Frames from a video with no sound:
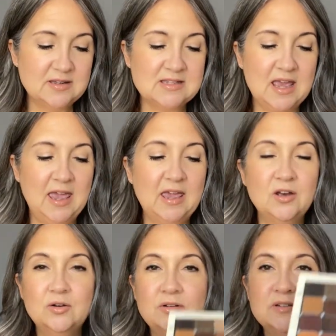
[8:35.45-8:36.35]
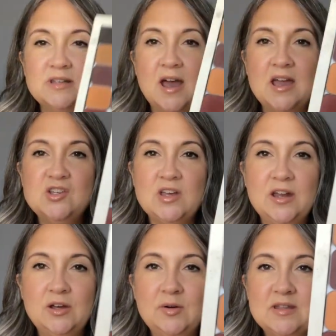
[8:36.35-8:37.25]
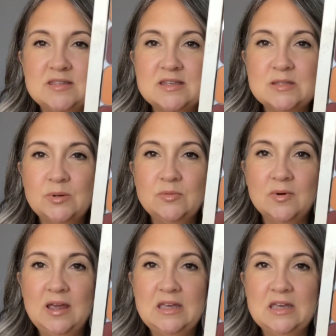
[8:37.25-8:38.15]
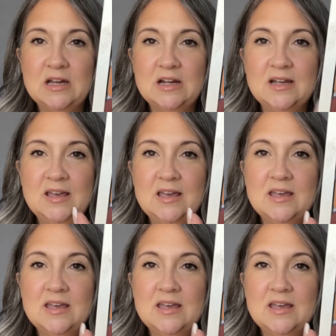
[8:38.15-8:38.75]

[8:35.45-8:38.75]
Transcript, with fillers: Tangled eyeshadow. It's this one right here.